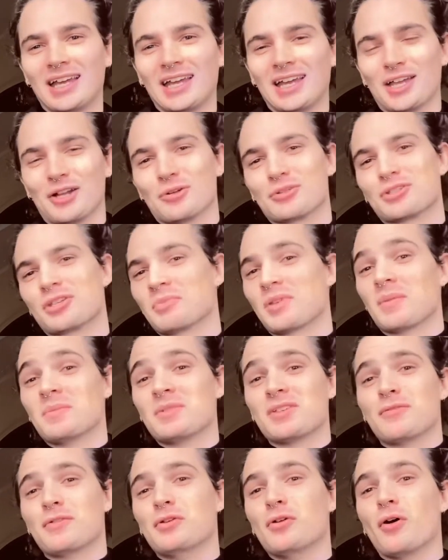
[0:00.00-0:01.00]
Sometimes
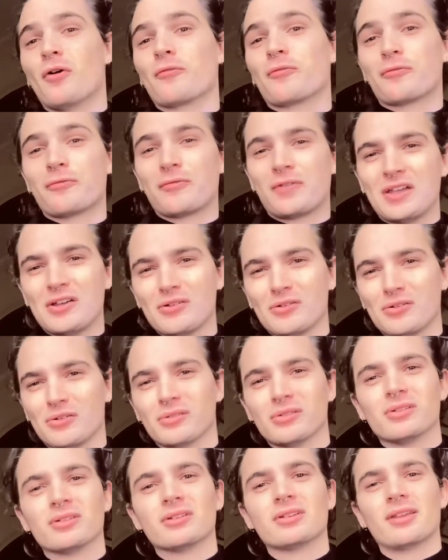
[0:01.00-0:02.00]
if you don't
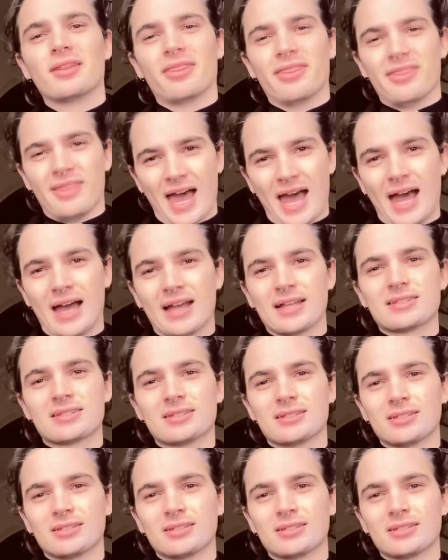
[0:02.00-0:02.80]
feel that,